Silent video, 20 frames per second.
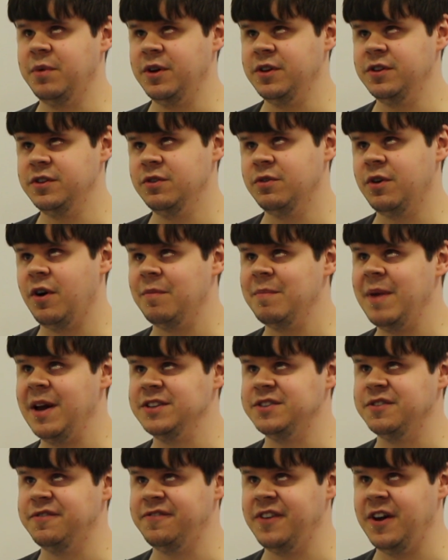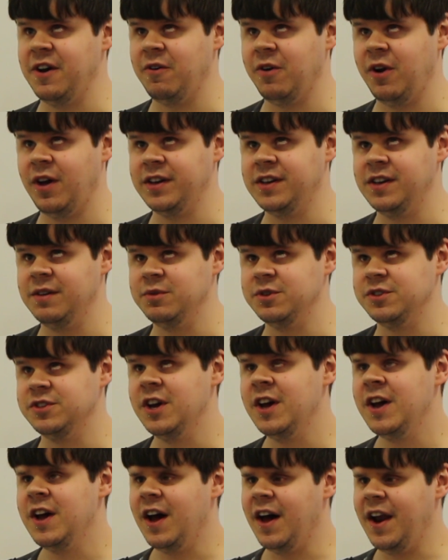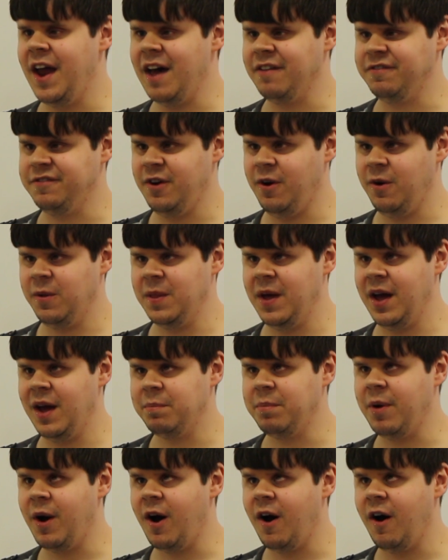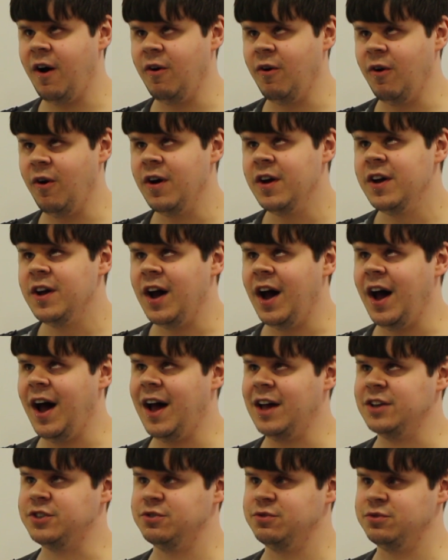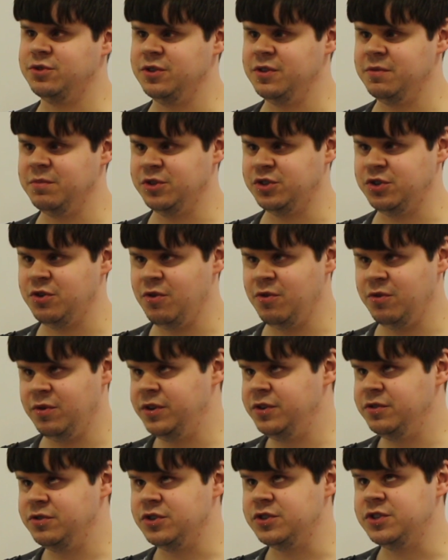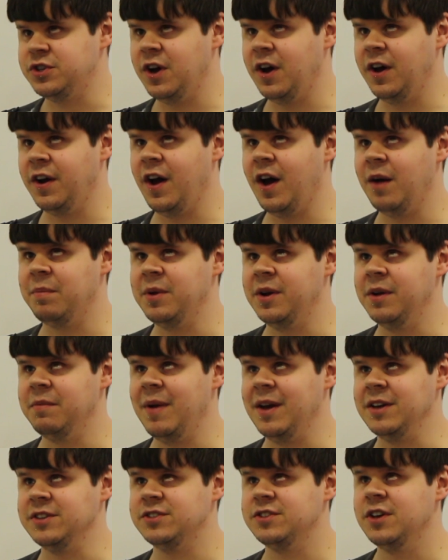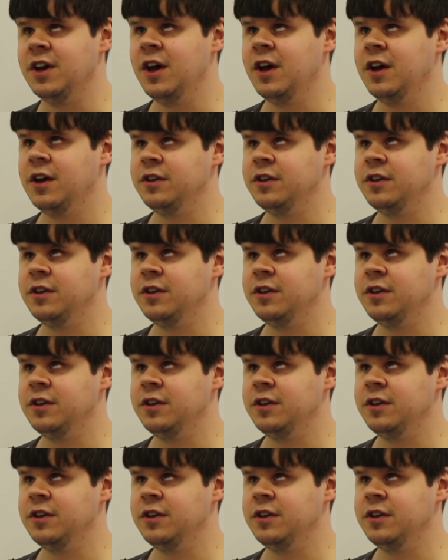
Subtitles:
but you're not made to feel like it was an effort on their part or a hassle to them at all, and you just turn up and it makes